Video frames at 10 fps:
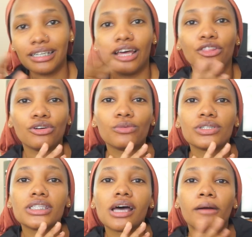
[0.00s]
and I thought it
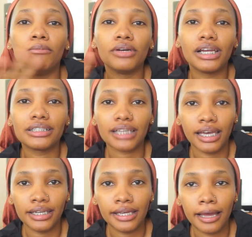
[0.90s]
was a brilliant
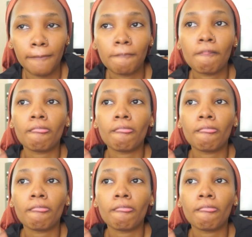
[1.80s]
idea.